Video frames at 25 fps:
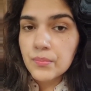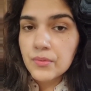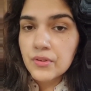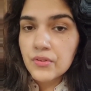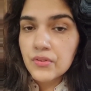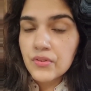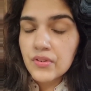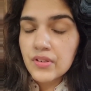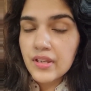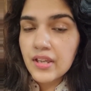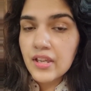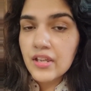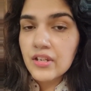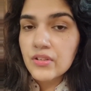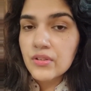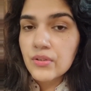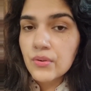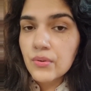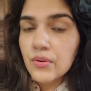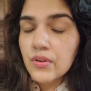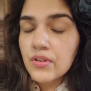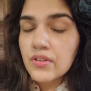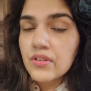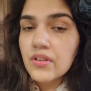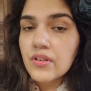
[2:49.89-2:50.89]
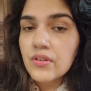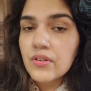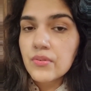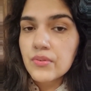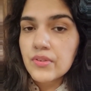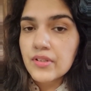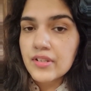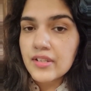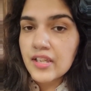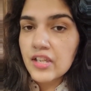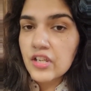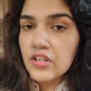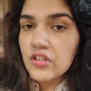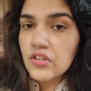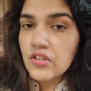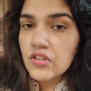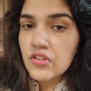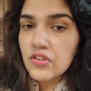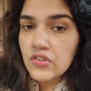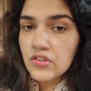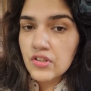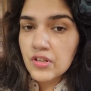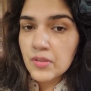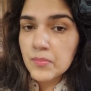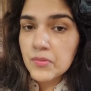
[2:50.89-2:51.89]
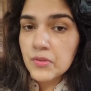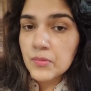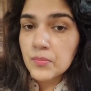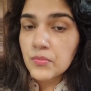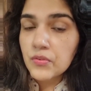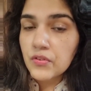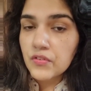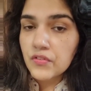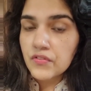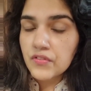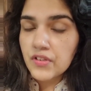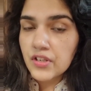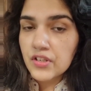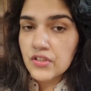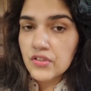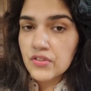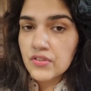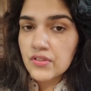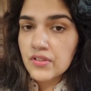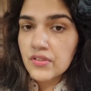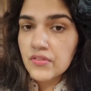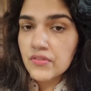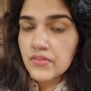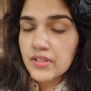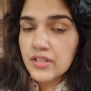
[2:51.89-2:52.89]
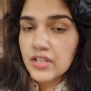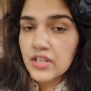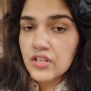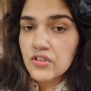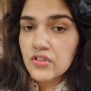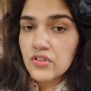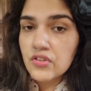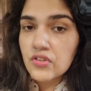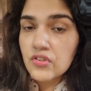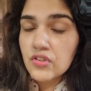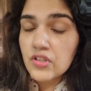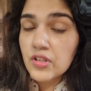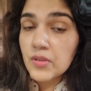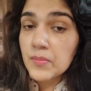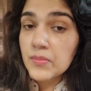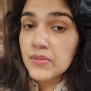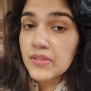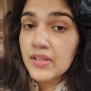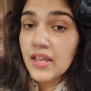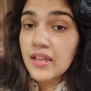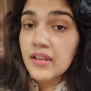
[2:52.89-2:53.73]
create good relationships, professional relationships,